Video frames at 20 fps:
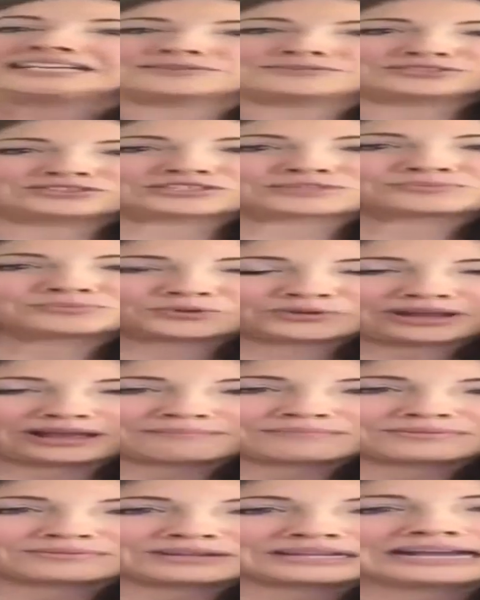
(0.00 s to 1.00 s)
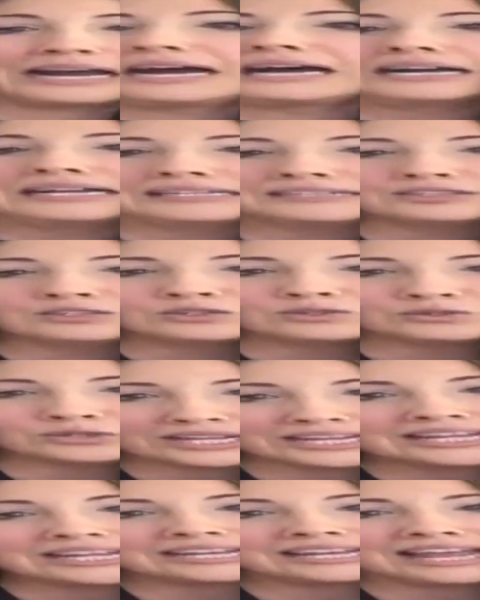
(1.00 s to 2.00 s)
was just brought up
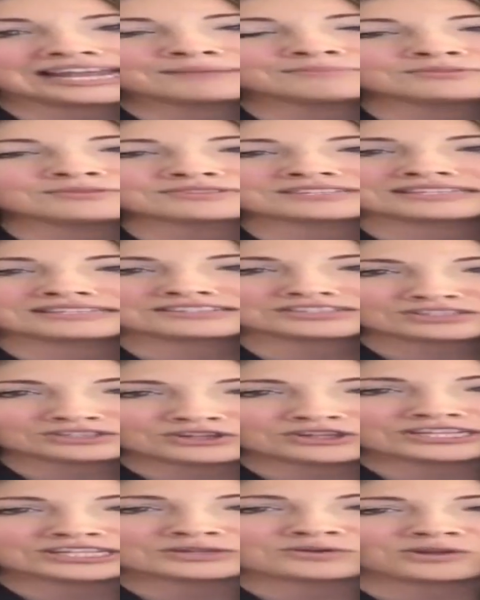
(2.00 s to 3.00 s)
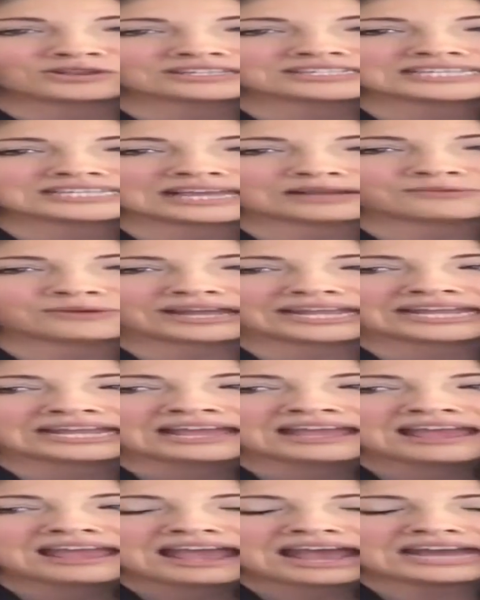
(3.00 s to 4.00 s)
looking at labels and discerning quality that way.
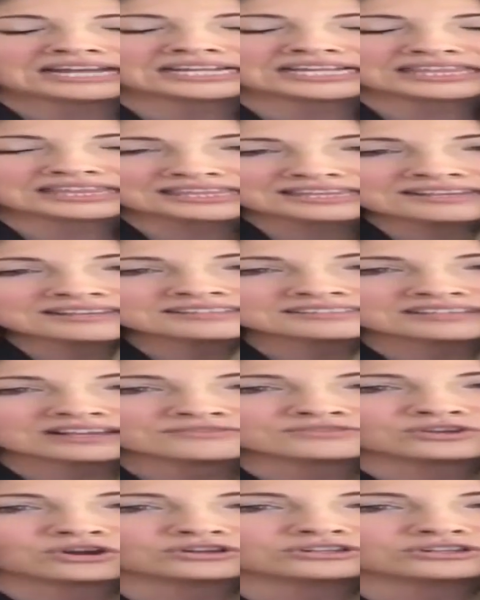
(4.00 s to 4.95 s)
And I think as I've gone